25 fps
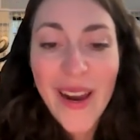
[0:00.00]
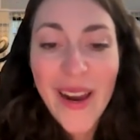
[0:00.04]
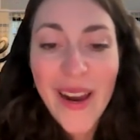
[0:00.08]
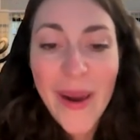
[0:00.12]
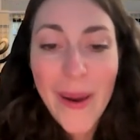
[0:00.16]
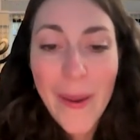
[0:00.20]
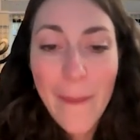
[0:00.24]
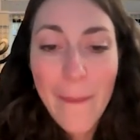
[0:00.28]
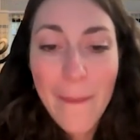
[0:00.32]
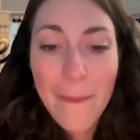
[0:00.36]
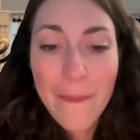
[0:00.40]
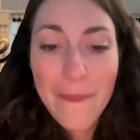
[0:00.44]

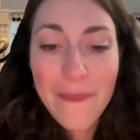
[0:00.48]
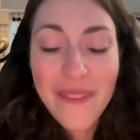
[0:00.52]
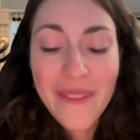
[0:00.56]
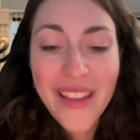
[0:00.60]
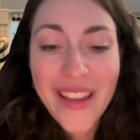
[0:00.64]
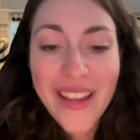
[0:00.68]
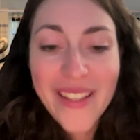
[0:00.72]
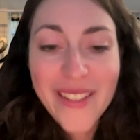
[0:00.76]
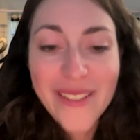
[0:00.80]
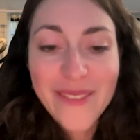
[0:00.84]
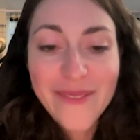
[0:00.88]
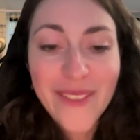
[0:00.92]

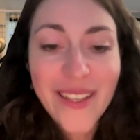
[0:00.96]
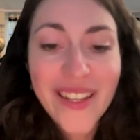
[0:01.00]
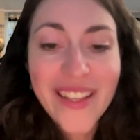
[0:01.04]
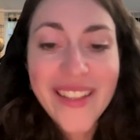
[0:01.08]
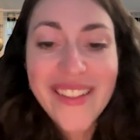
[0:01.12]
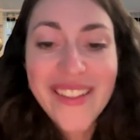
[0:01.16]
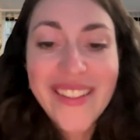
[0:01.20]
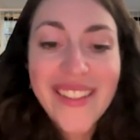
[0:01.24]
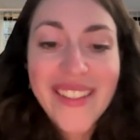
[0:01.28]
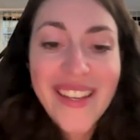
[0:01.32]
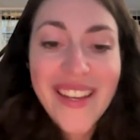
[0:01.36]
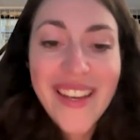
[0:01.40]
as
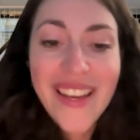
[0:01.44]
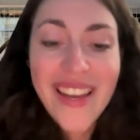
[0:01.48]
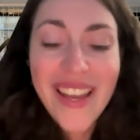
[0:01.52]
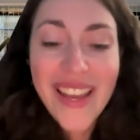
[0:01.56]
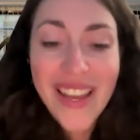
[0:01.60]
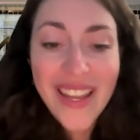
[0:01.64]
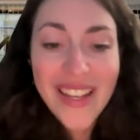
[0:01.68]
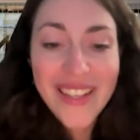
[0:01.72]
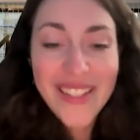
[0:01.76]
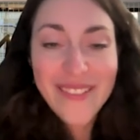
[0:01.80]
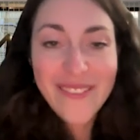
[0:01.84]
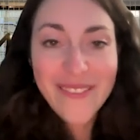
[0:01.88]
well.
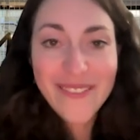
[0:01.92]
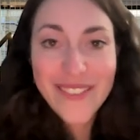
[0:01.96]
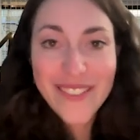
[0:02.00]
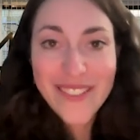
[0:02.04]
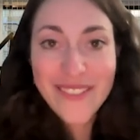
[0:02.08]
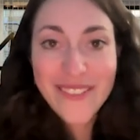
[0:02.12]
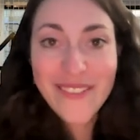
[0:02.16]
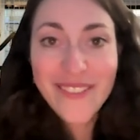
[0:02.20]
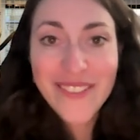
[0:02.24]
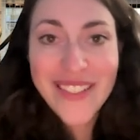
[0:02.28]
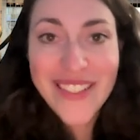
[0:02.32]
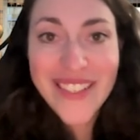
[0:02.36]
And
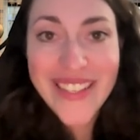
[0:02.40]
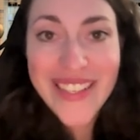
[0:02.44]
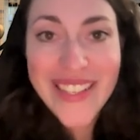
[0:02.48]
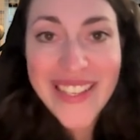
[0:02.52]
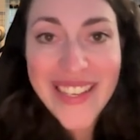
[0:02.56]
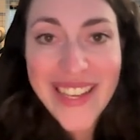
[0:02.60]
also,